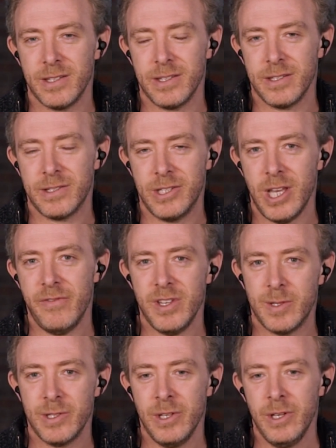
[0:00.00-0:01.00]

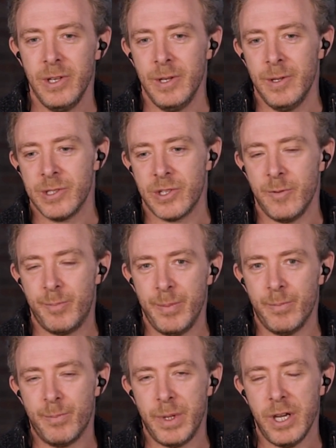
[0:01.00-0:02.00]
service sort
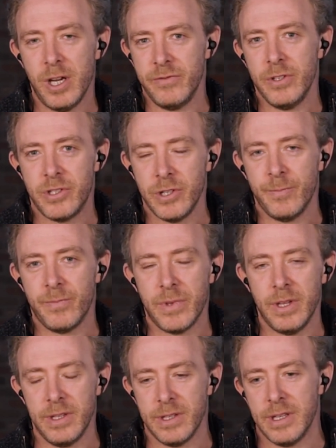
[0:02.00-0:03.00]
of behove you to
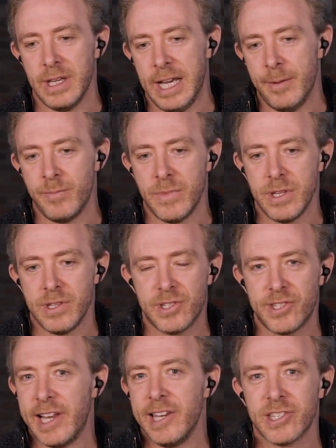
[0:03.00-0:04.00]

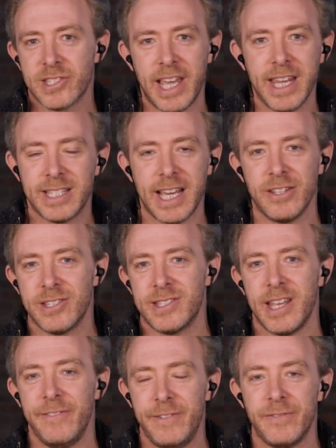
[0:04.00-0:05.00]
sell your stake down to,
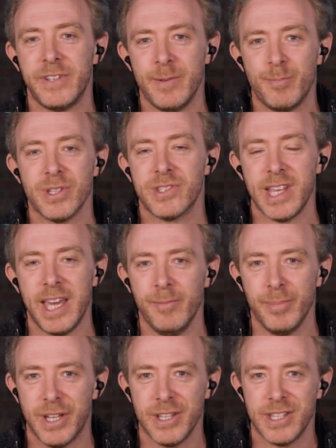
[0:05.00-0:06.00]
say, 15%,
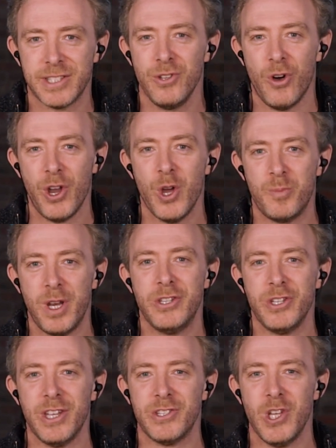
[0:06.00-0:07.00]
because it's not an open
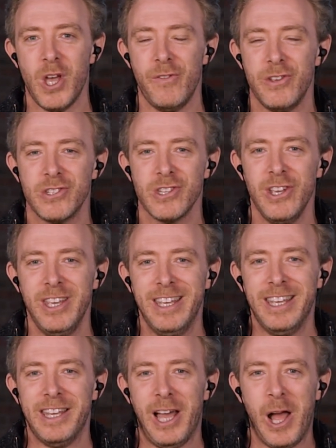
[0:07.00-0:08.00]
internet service
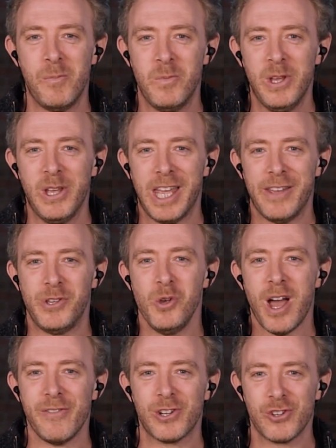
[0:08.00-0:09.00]
if you
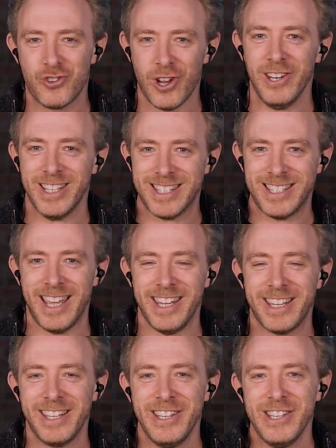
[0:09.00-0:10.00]
have a controlling
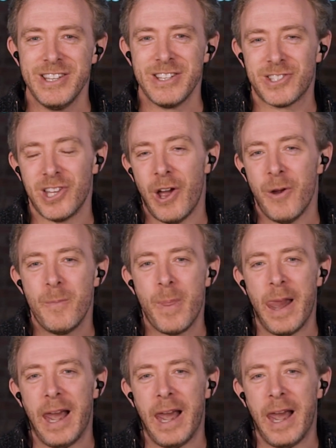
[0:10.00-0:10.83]
stake. So,